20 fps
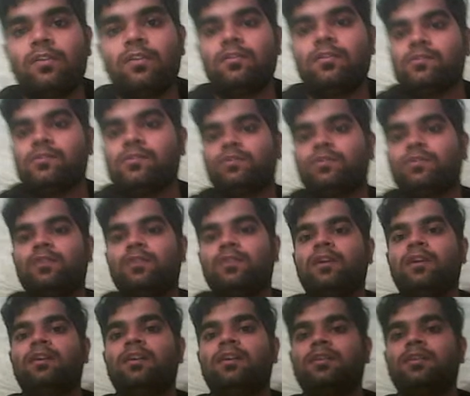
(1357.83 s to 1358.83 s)
So
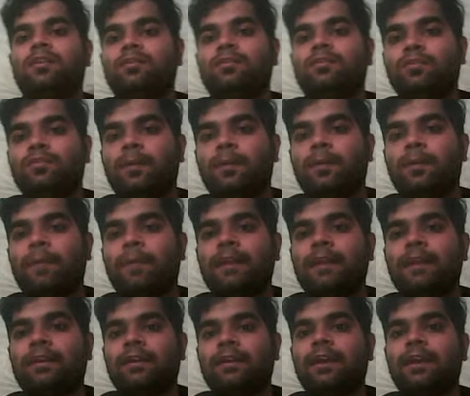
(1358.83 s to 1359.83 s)
here you might
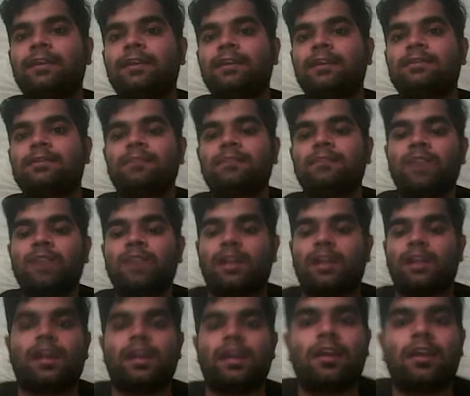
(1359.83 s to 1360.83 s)
write something
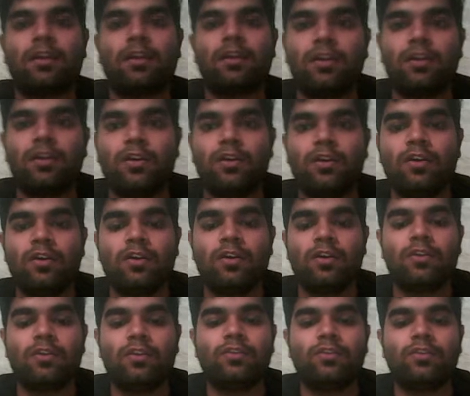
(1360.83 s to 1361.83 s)
like
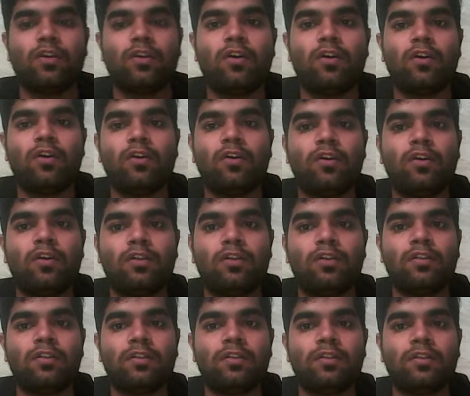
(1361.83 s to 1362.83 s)
your
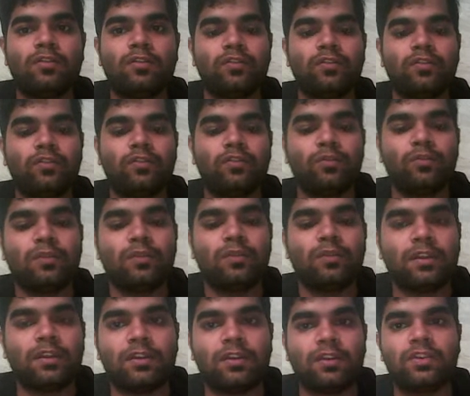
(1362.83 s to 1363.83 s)

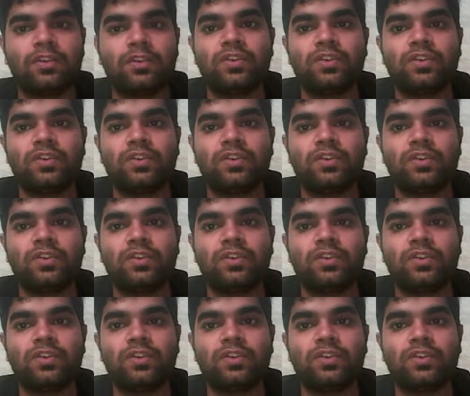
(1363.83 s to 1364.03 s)
student.